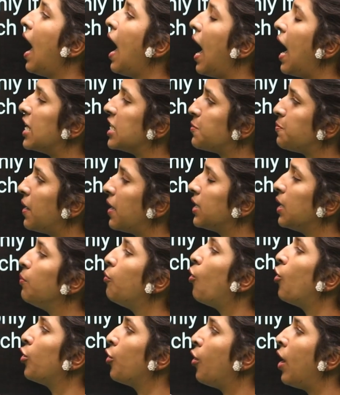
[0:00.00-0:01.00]
as per the
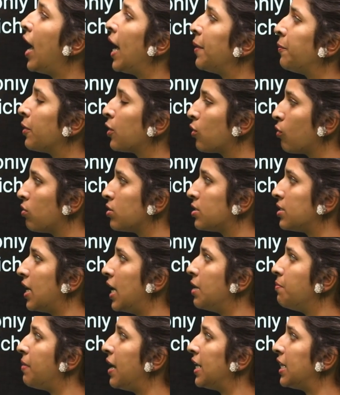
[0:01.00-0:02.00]
monohybrid cross
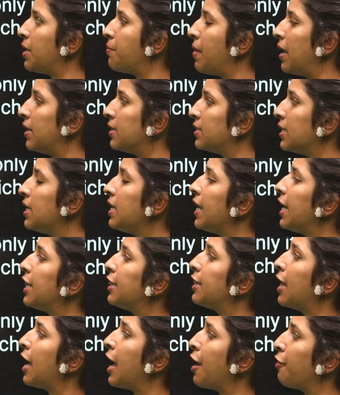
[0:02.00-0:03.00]
done by the Mendel,
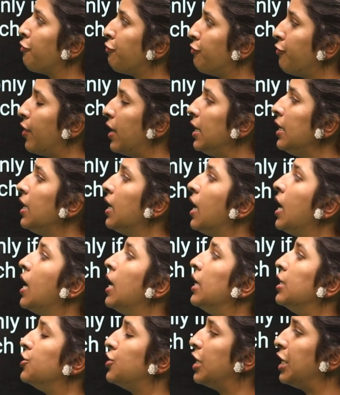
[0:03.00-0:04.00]
in the F1
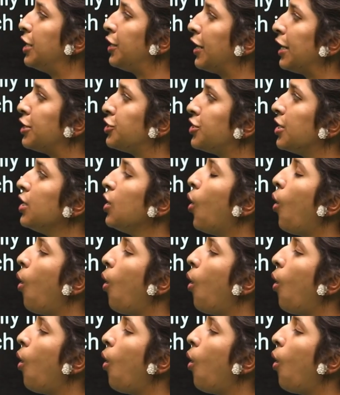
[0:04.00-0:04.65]
generation,